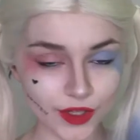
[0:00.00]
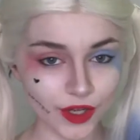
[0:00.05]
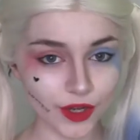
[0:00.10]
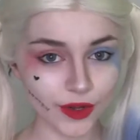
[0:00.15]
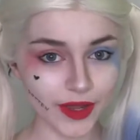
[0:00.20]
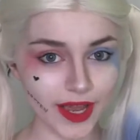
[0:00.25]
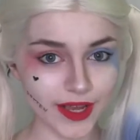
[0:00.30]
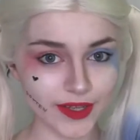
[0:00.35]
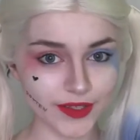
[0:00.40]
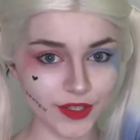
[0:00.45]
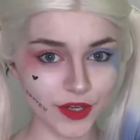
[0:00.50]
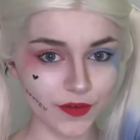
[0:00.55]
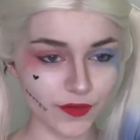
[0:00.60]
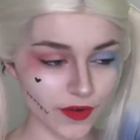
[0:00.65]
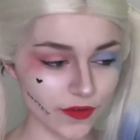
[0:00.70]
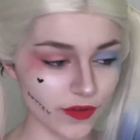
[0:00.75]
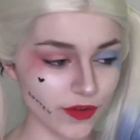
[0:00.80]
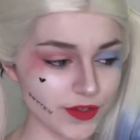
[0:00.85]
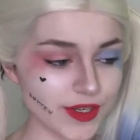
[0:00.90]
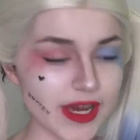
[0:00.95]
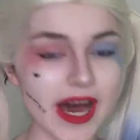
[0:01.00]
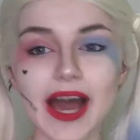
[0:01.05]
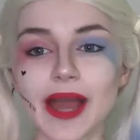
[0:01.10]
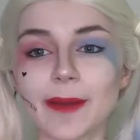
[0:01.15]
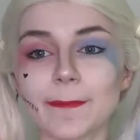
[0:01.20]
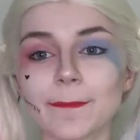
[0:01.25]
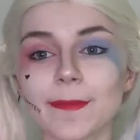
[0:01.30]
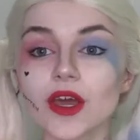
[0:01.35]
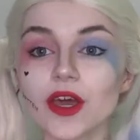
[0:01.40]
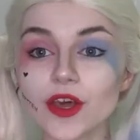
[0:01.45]
Okay, so review
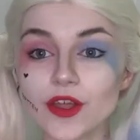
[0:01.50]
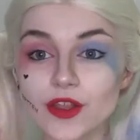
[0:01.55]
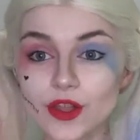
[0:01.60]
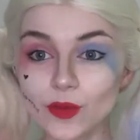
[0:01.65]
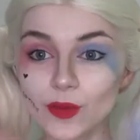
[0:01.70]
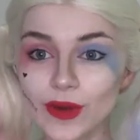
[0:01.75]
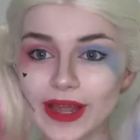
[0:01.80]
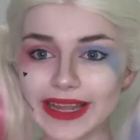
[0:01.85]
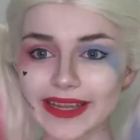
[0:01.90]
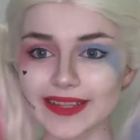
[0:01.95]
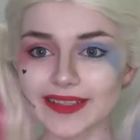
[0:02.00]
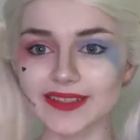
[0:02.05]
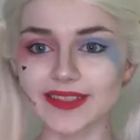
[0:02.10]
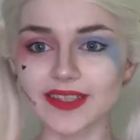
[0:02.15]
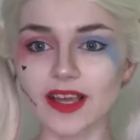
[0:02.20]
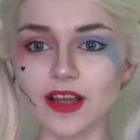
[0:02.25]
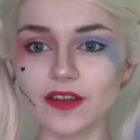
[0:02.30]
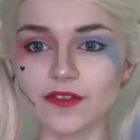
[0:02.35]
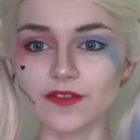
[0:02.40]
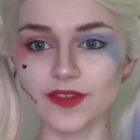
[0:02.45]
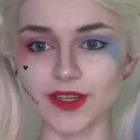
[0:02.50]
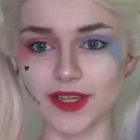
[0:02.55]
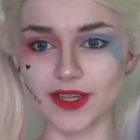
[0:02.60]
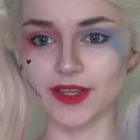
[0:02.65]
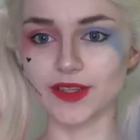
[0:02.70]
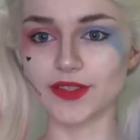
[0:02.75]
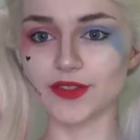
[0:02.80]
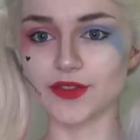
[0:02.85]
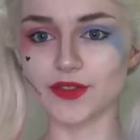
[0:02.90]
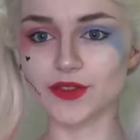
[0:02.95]
time. The wig itself
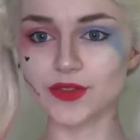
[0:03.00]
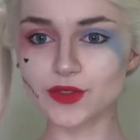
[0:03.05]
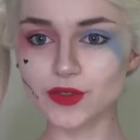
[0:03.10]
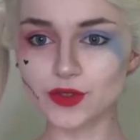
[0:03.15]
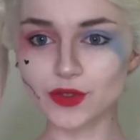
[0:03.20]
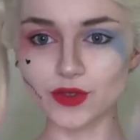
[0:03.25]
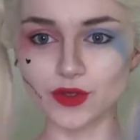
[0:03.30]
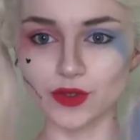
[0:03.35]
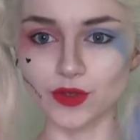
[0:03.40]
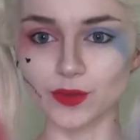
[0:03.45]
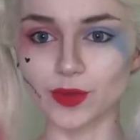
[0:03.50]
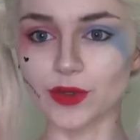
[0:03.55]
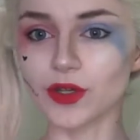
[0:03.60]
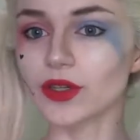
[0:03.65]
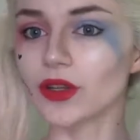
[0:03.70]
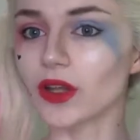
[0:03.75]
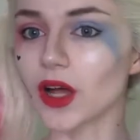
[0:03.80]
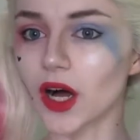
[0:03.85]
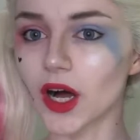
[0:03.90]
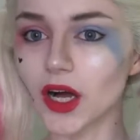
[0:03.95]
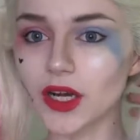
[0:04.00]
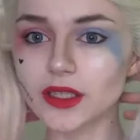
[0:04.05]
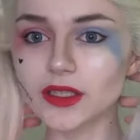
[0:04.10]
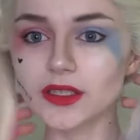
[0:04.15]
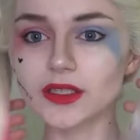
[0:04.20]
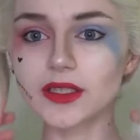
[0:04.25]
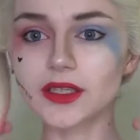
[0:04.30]
is super long.